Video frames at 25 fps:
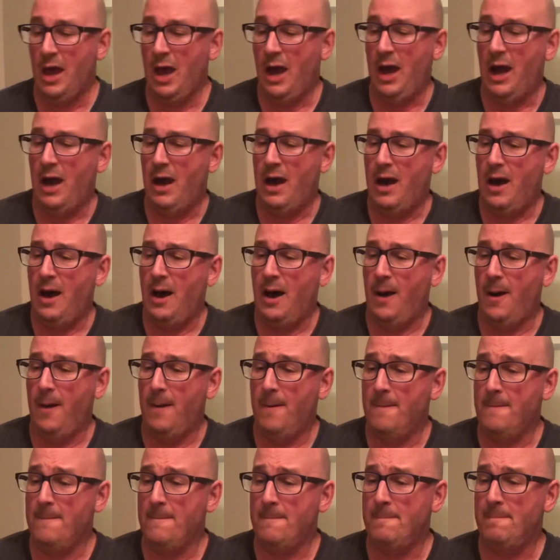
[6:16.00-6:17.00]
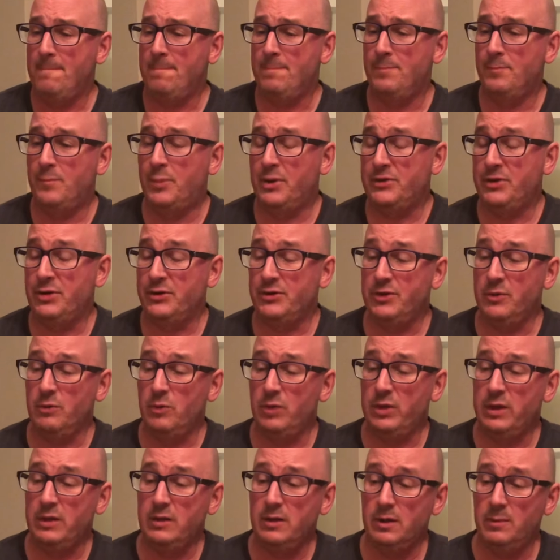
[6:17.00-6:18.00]
But there's some
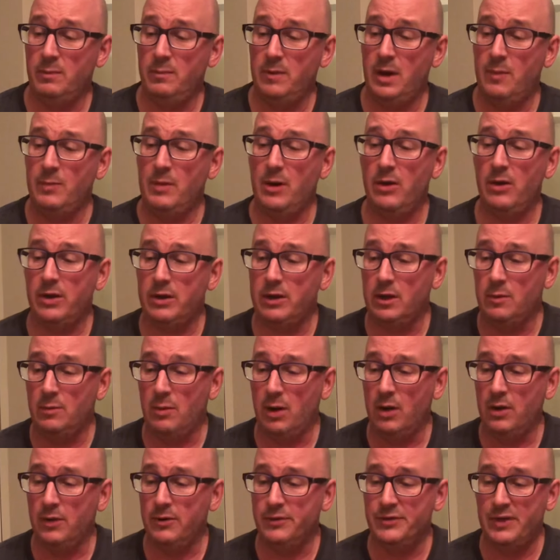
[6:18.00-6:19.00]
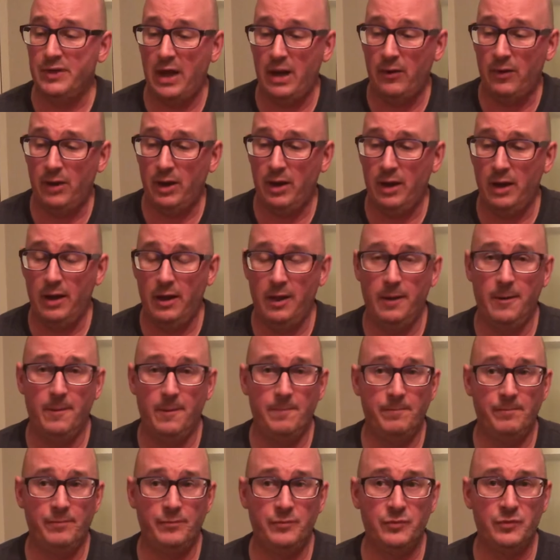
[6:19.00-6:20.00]
really good American Amaros now.
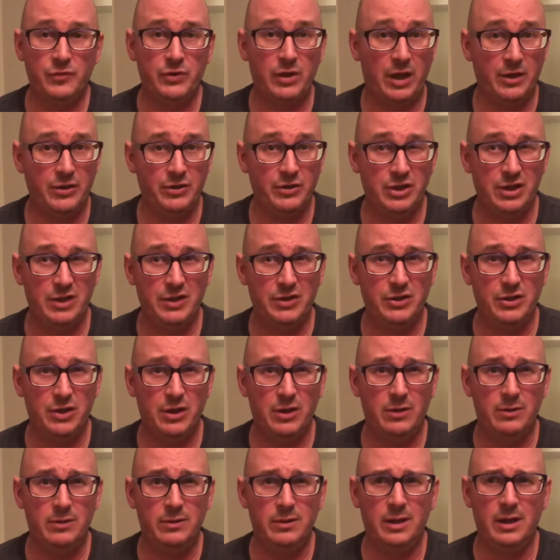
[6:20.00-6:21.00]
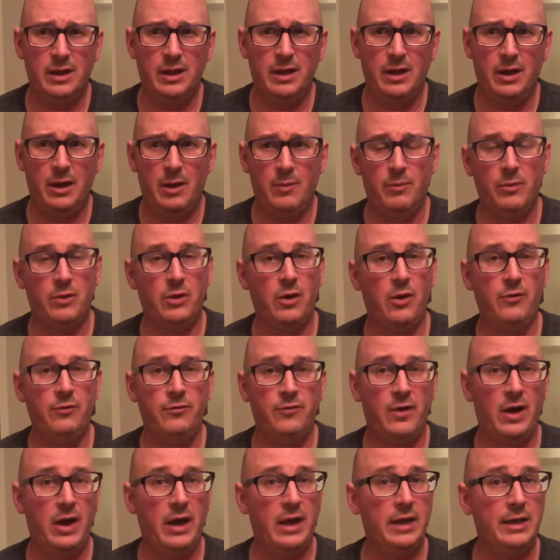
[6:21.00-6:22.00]
Don Chicho,
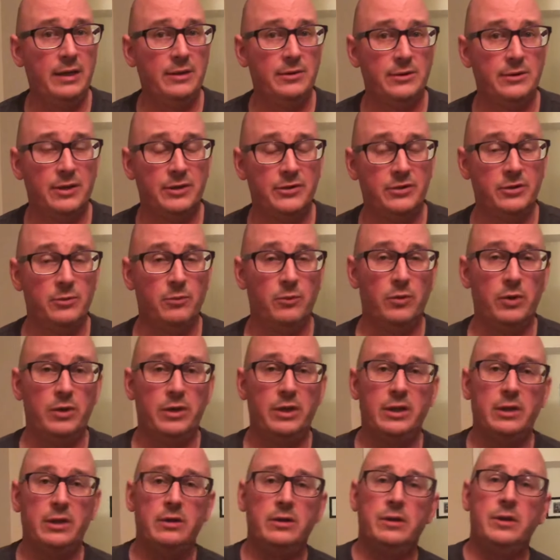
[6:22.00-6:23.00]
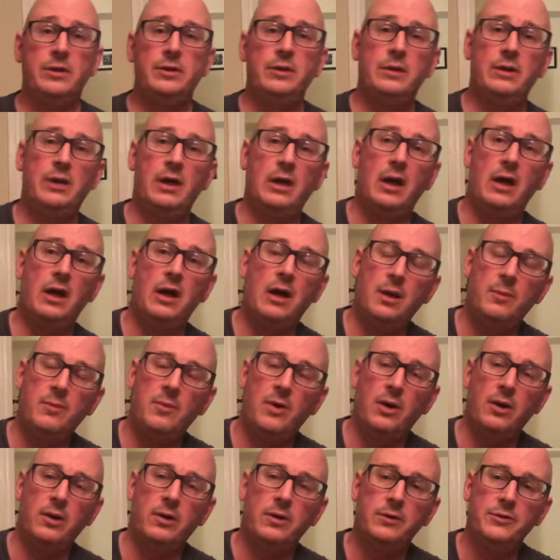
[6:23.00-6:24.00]
Lo-Fi does some really good
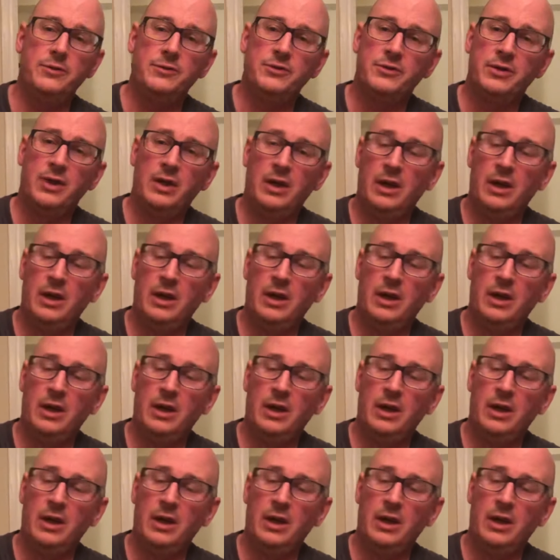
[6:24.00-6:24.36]
Amaros.